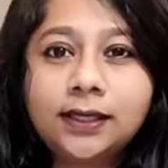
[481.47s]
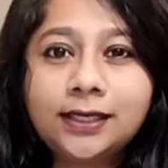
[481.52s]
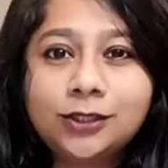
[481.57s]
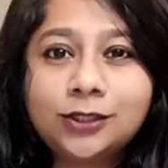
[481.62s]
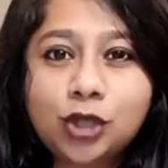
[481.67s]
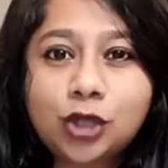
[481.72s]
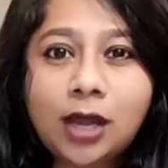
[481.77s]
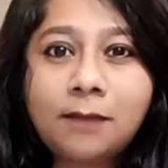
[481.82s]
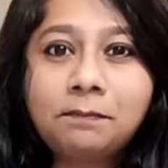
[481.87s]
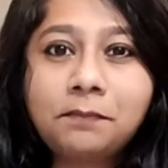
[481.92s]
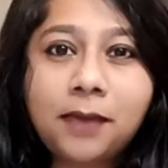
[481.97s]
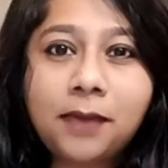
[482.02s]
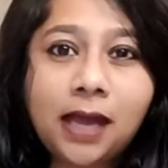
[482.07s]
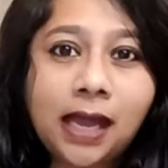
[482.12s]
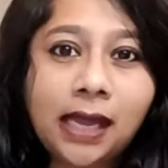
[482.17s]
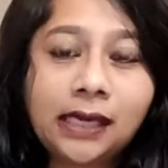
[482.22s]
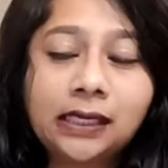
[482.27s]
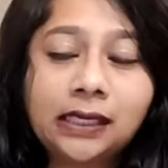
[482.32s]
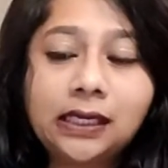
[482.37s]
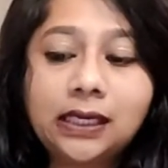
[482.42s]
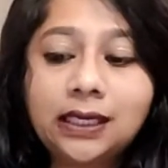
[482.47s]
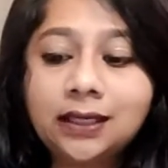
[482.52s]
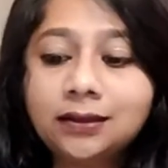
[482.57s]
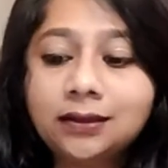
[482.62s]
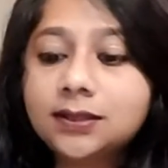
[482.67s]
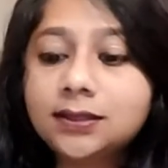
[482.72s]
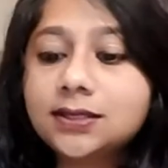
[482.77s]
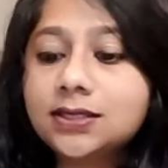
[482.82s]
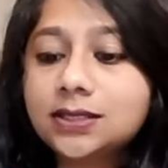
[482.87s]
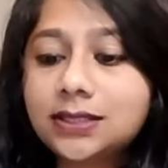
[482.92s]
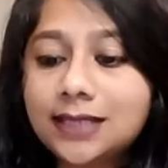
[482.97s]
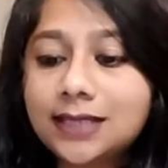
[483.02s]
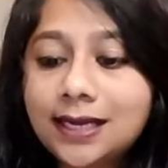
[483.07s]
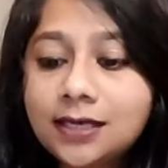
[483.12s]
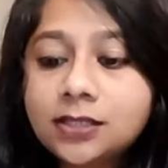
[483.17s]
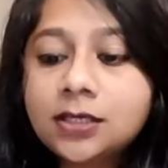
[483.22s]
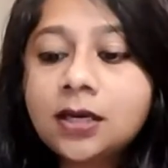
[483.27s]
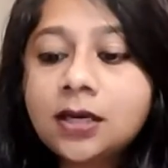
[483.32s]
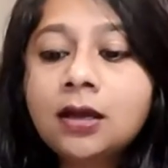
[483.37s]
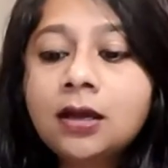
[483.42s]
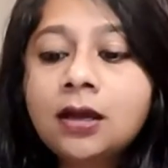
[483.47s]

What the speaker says: the hijab ban in the state.